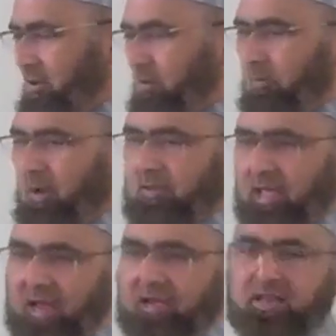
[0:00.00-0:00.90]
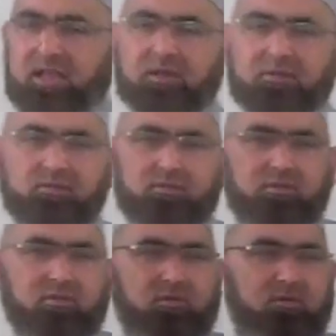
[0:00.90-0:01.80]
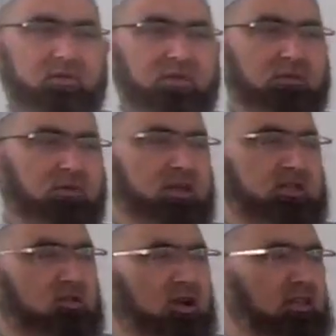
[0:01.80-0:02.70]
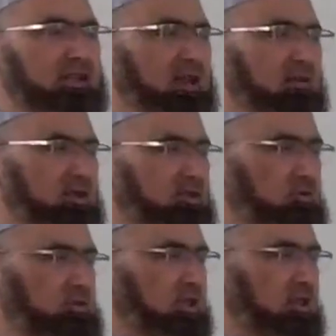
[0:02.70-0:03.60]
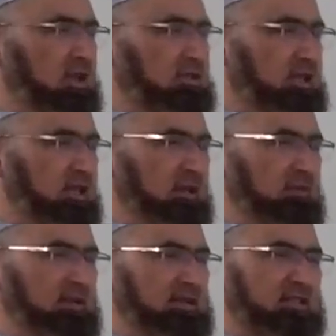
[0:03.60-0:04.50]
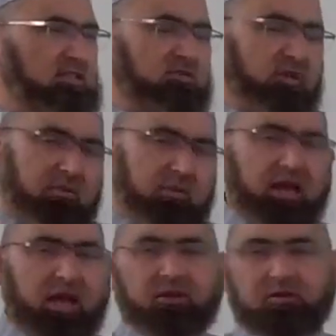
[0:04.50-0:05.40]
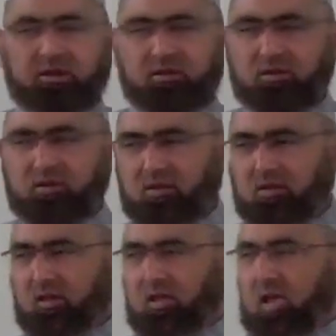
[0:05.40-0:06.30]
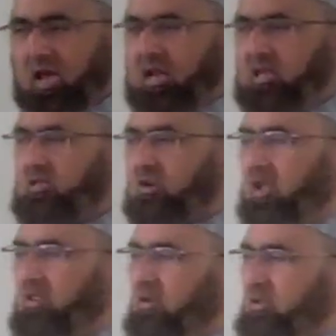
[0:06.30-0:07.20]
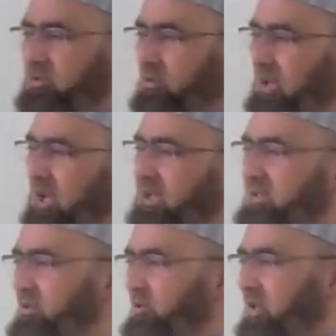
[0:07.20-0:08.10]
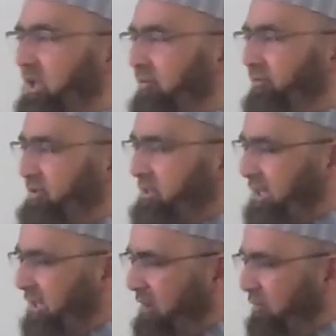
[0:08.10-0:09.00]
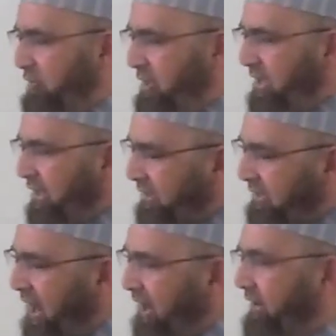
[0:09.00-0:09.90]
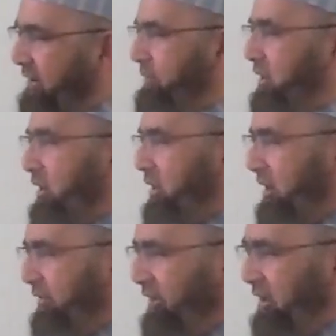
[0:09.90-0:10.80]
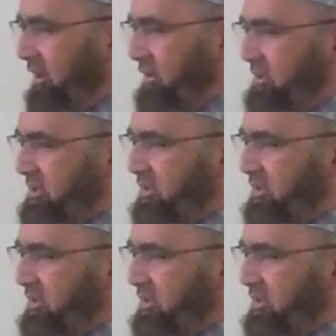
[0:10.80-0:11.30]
But that day, when he saw that our Rasul Sallallahu Alaihi Wasallam is extremely hungry, and he saw that Rasulullah is looking physically weak and tired because of this